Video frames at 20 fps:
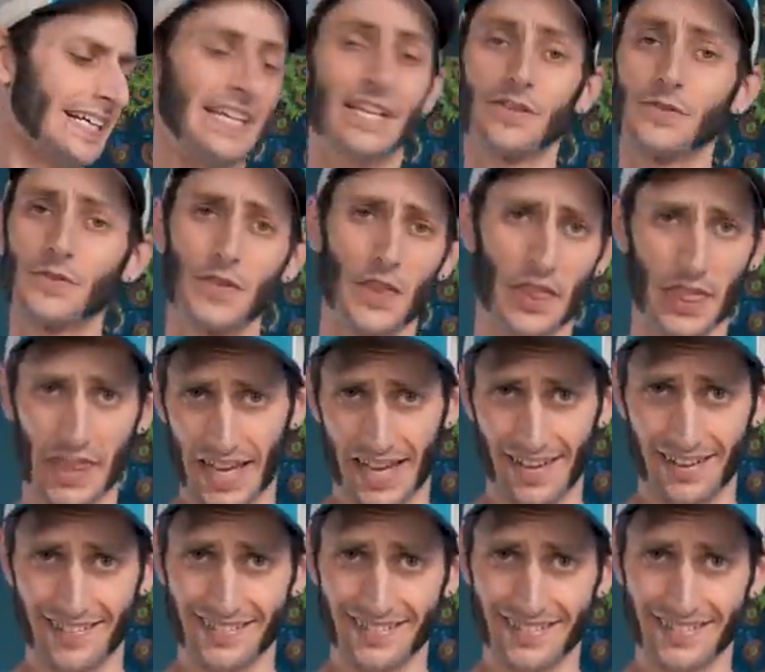Here's the
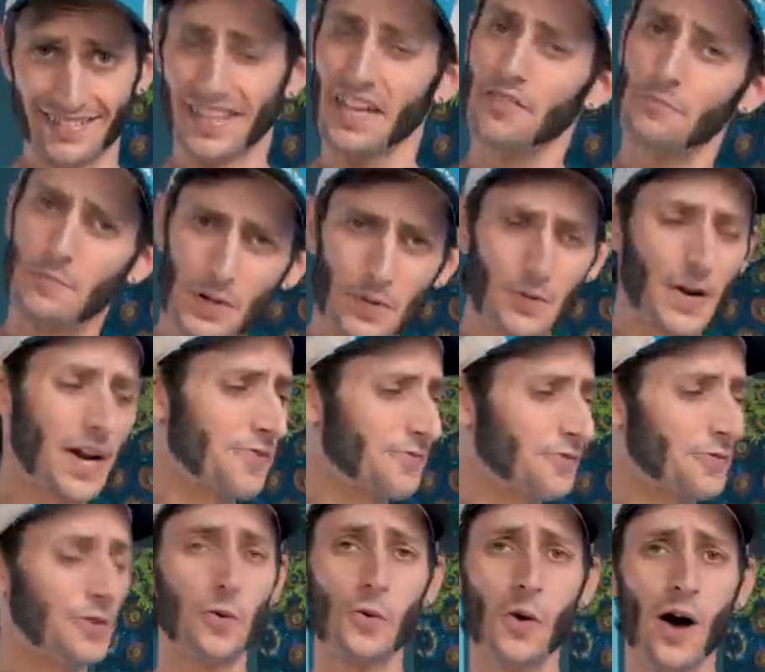thing. They've been
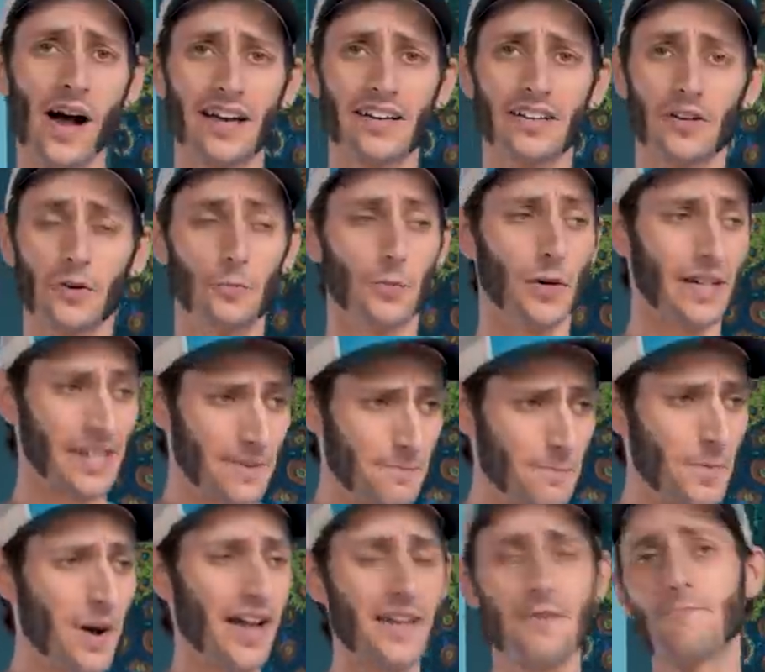around for a while, but
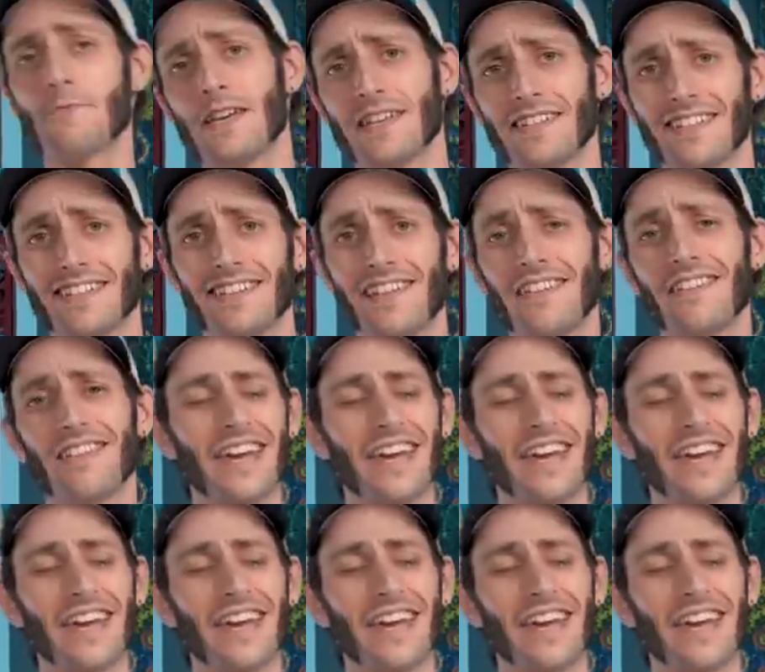in my opinion,